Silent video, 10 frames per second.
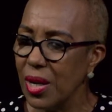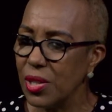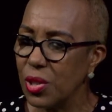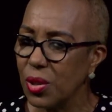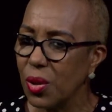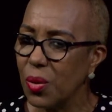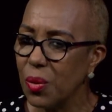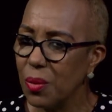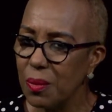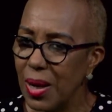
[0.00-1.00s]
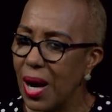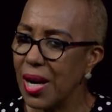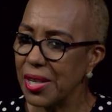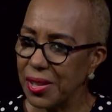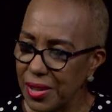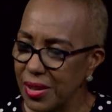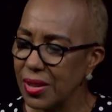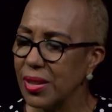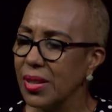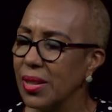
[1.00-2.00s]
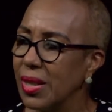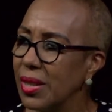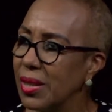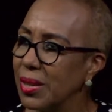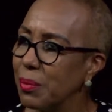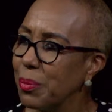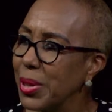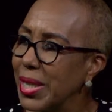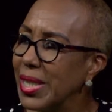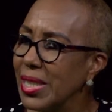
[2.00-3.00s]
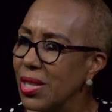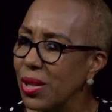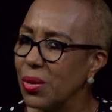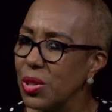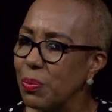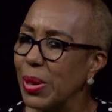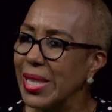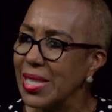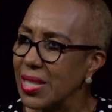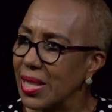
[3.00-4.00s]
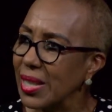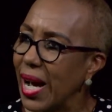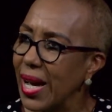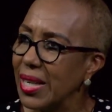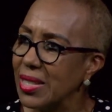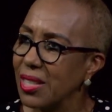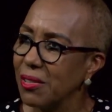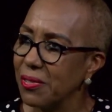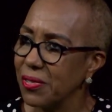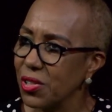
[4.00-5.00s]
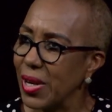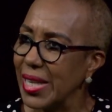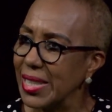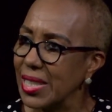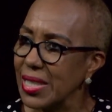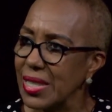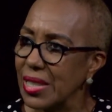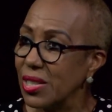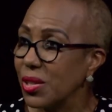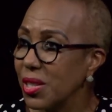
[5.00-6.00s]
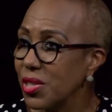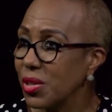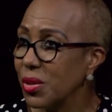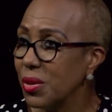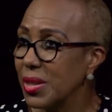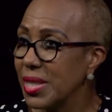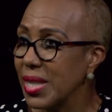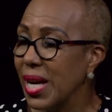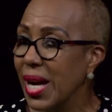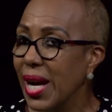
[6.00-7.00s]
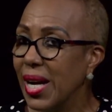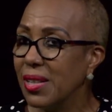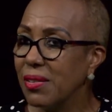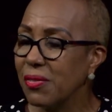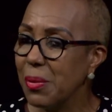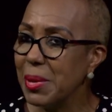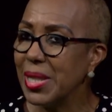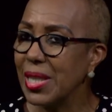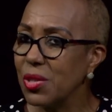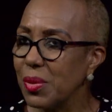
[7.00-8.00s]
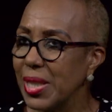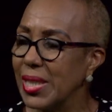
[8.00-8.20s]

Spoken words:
to go harder, bringing in those policing kinds of strategies into our schools. And for me, that's really